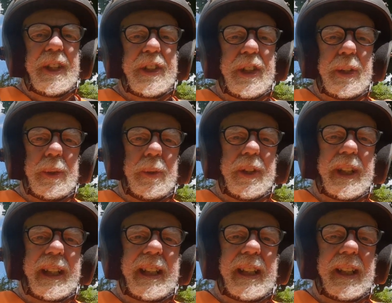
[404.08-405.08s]
to
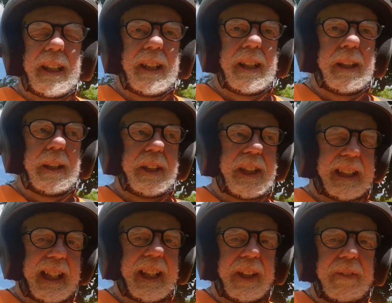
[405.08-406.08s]
the uh, to
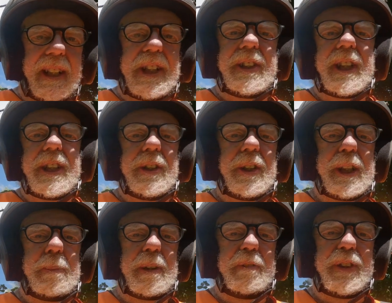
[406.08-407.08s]
get a registration
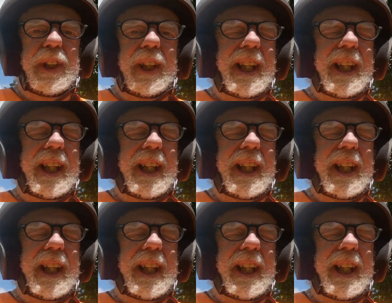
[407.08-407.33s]
document for the